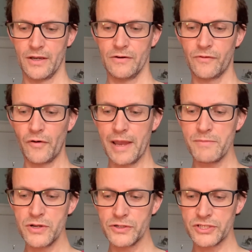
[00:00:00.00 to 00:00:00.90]
For I
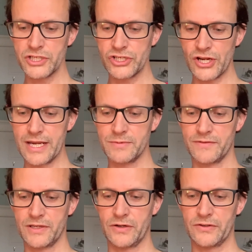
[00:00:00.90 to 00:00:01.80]
am not ashamed of
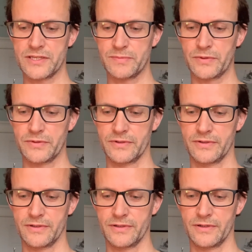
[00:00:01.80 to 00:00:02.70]
the gospel,
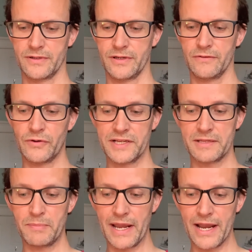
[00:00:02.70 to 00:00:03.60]
for it is the
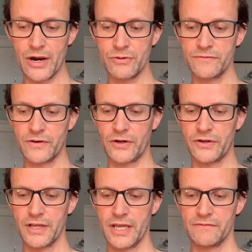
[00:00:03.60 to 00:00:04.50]
power of
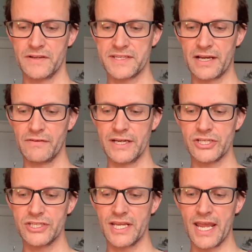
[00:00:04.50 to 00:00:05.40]
God for
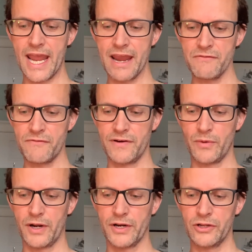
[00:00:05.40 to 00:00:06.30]
salvation to
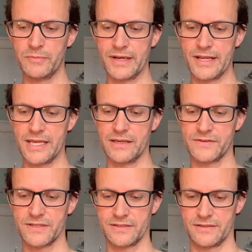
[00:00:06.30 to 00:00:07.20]
everyone who
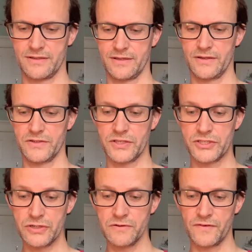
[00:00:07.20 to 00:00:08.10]
believes, to the
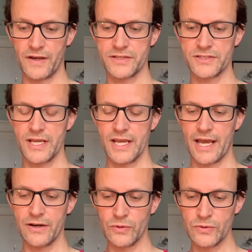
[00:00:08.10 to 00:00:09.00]
Jew first
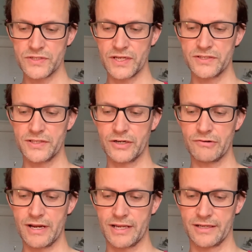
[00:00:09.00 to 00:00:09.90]
and also to the
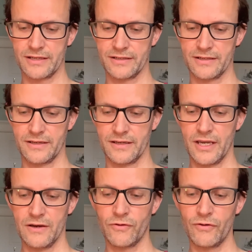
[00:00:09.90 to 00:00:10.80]
Greek.
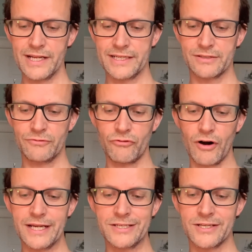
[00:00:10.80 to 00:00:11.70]
For in it the
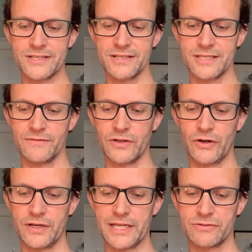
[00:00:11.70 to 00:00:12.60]
righteousness of
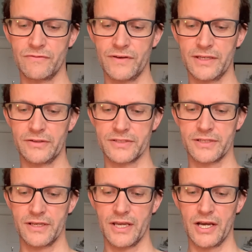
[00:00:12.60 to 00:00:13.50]
God is revealed,
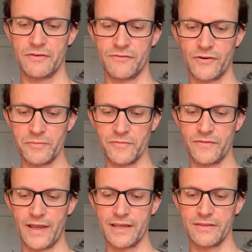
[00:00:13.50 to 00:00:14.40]
from
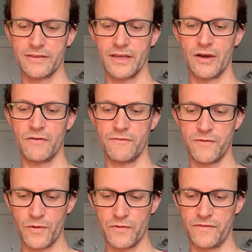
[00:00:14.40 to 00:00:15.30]
faith
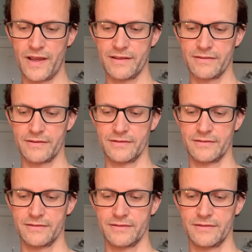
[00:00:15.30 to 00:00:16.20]
for faith.
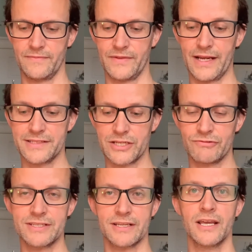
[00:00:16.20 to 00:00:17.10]
As it's
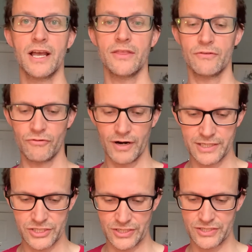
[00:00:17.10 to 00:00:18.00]
written, the
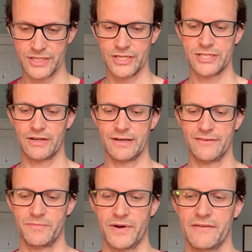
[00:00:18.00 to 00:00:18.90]
righteous shall
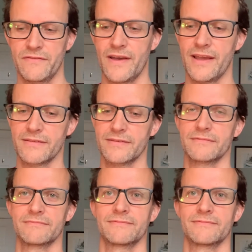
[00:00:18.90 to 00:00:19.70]
live by faith.